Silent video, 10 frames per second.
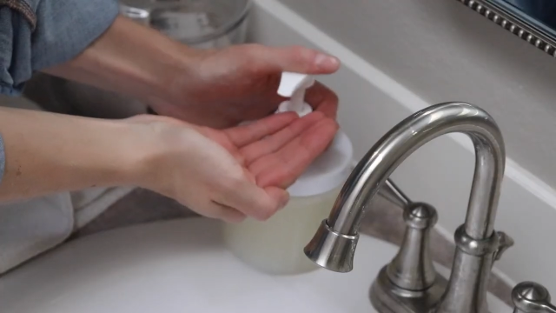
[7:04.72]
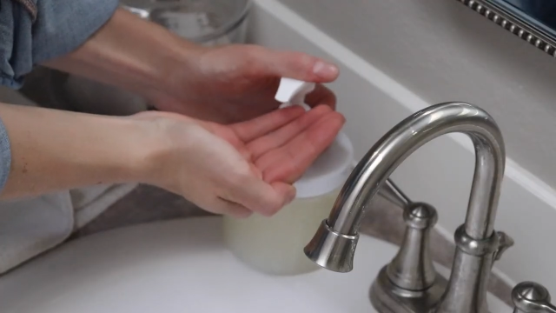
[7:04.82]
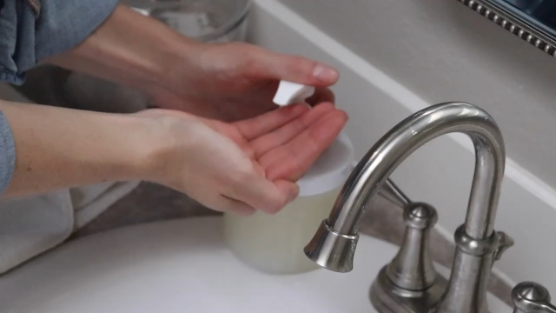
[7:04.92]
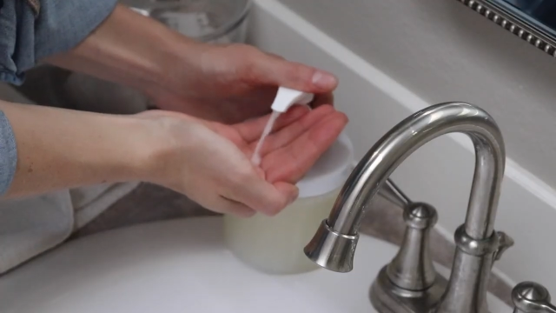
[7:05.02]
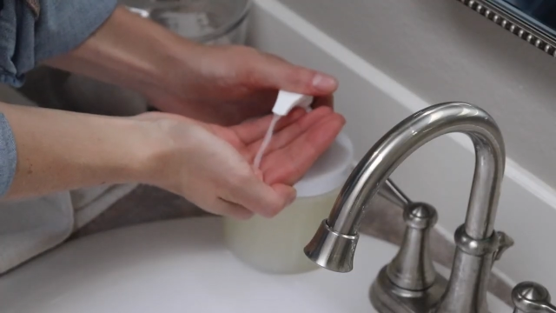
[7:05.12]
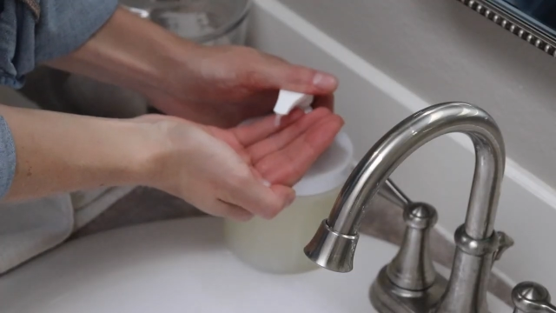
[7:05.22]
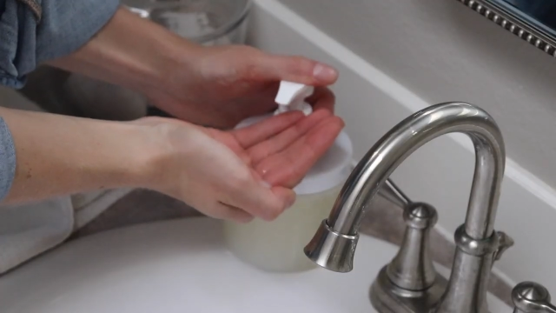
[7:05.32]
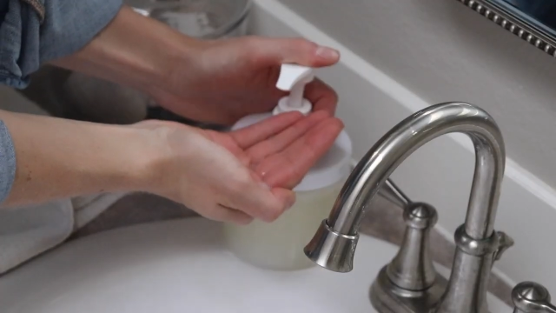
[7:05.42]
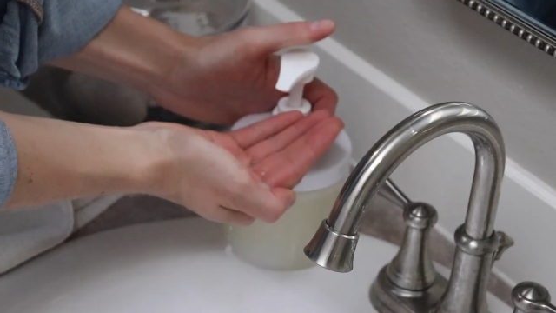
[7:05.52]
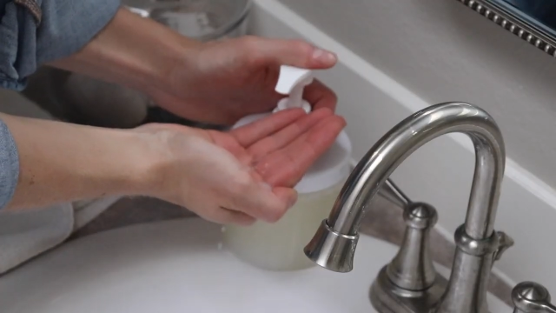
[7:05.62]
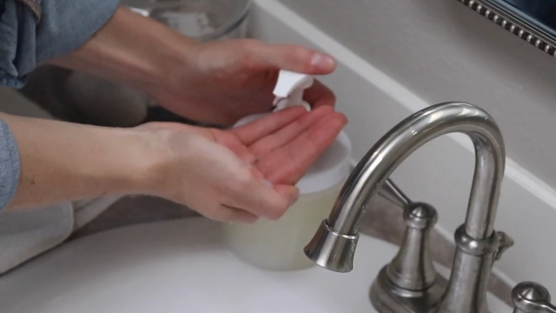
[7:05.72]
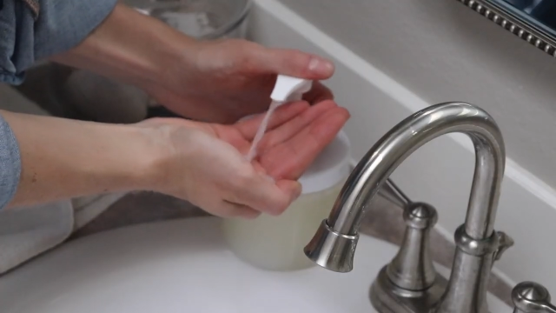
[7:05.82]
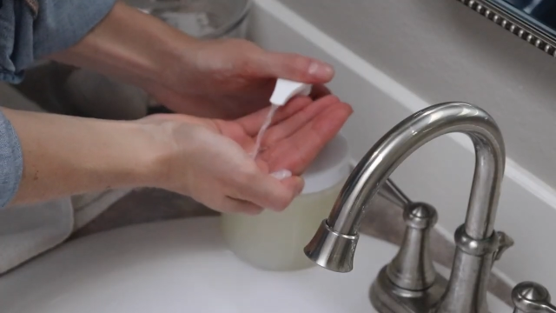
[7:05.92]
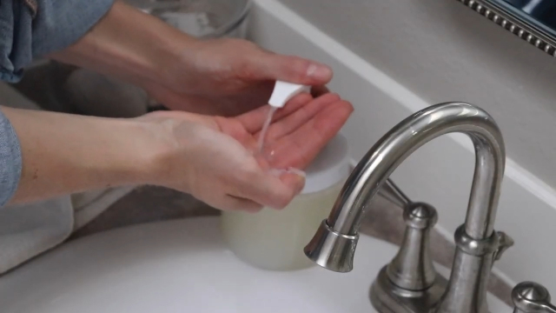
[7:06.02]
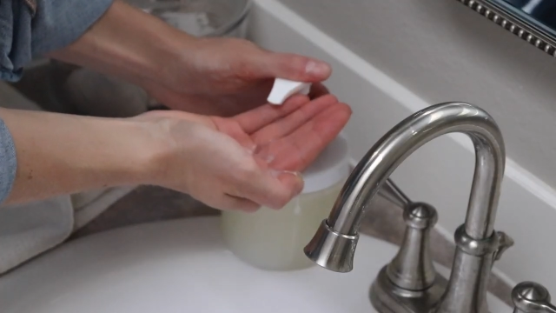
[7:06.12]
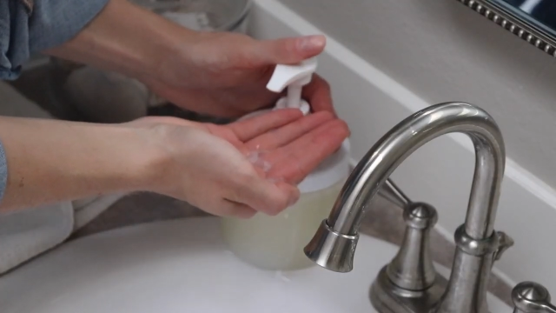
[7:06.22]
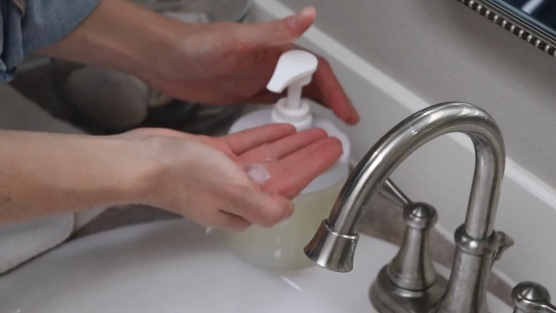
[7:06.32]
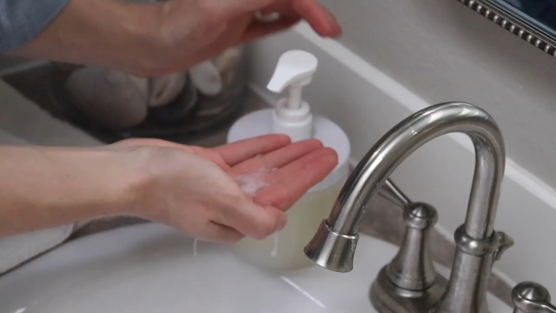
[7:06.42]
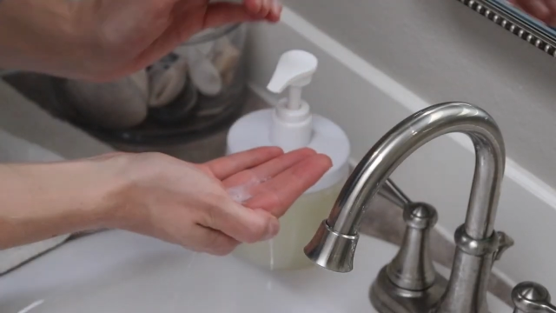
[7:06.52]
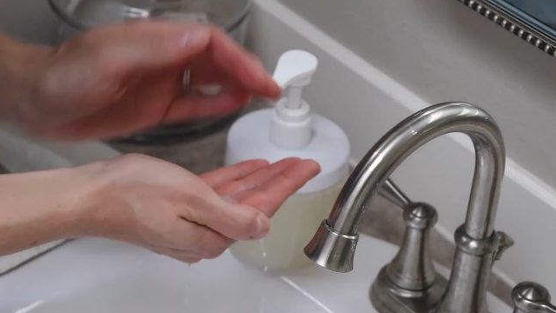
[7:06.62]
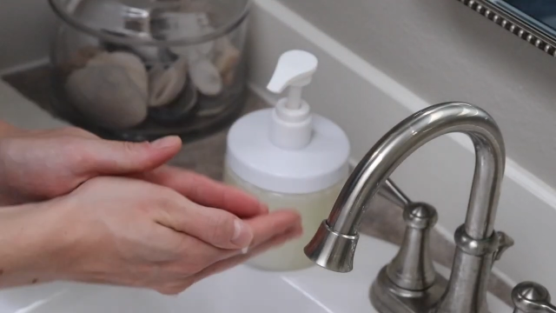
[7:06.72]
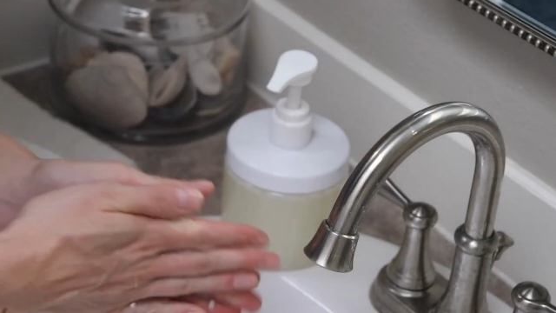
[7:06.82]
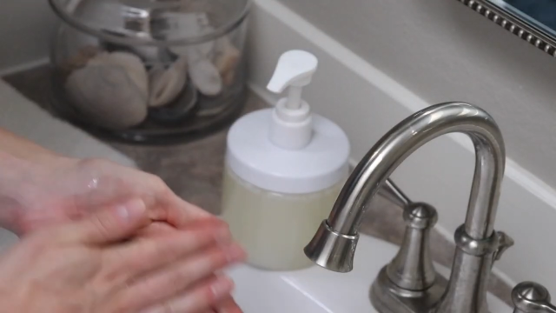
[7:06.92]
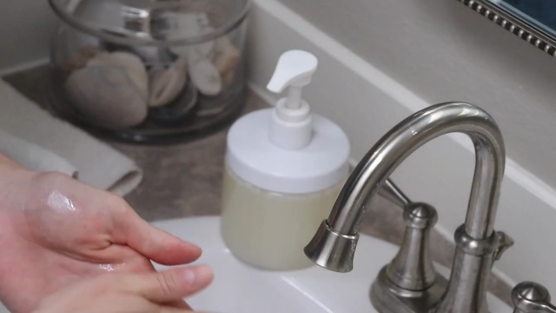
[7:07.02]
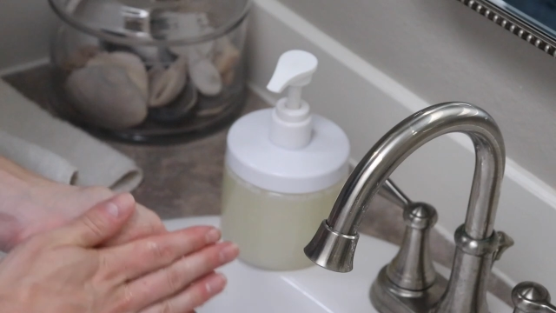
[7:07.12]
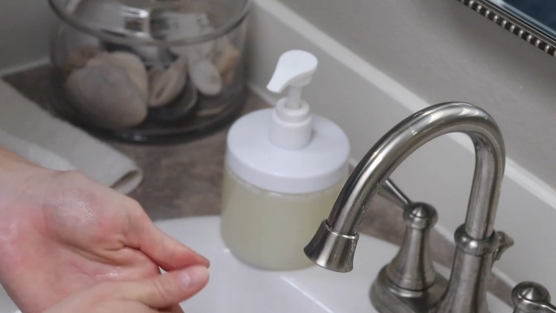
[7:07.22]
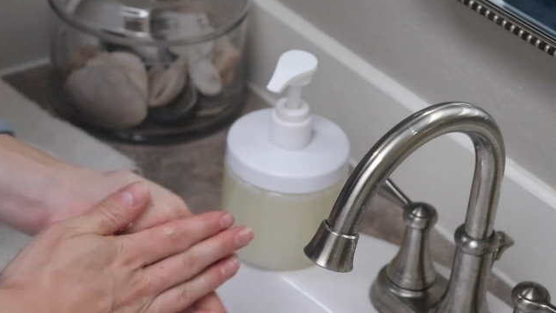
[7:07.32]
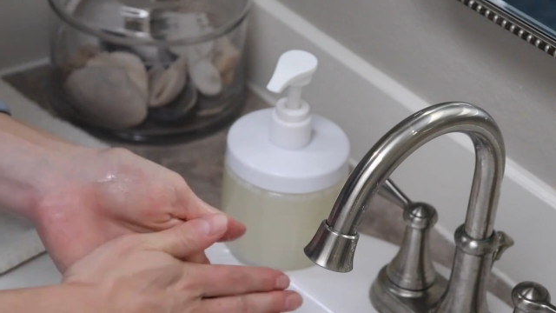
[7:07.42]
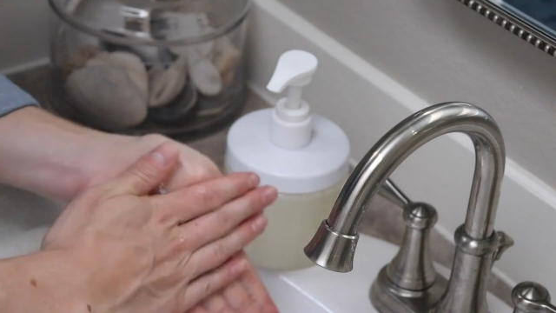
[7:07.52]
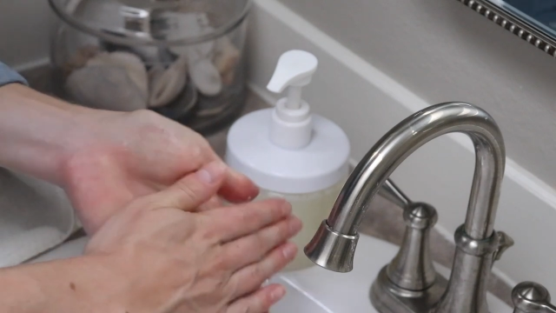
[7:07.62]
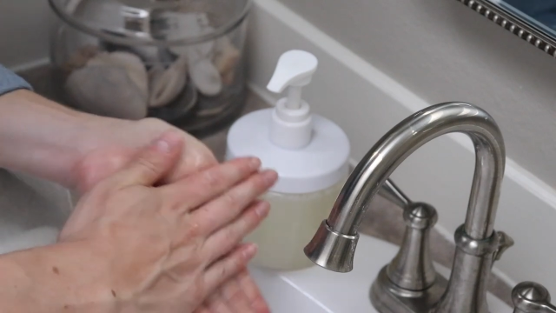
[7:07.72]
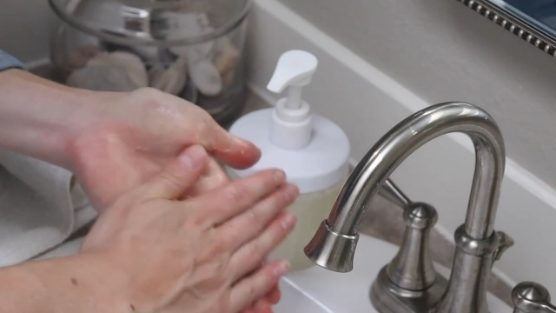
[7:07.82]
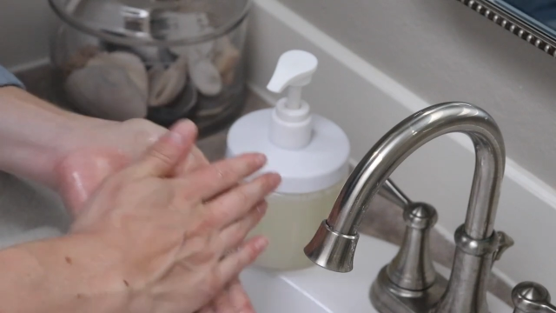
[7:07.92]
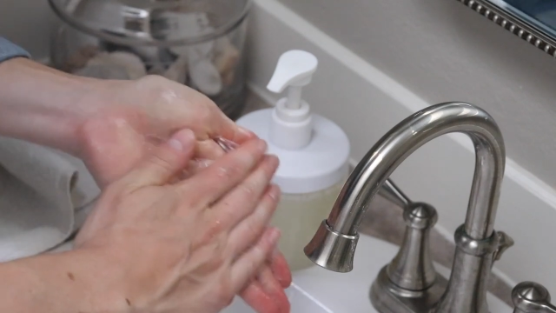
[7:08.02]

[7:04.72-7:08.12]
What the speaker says: No face is visible, so there are no lips to read.